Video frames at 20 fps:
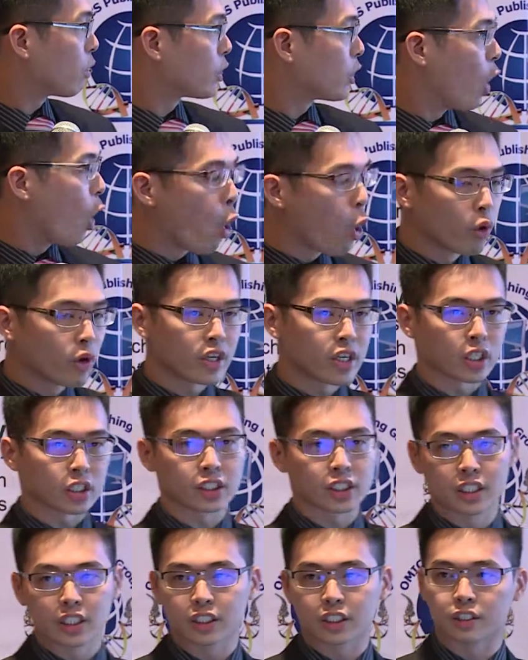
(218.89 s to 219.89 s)
the only
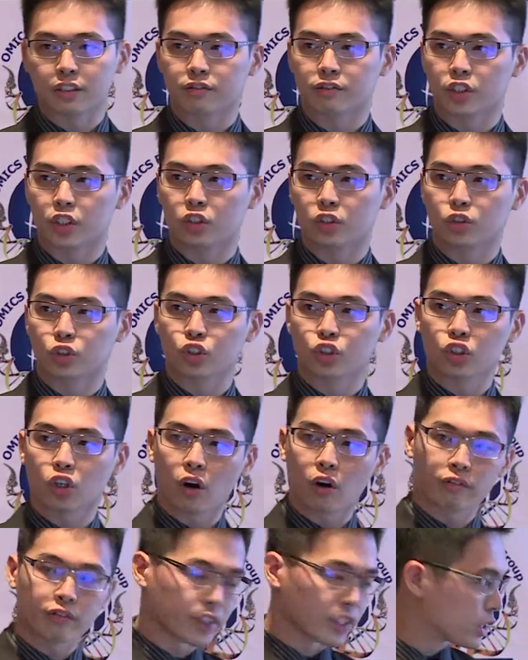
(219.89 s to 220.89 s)
alternative to solve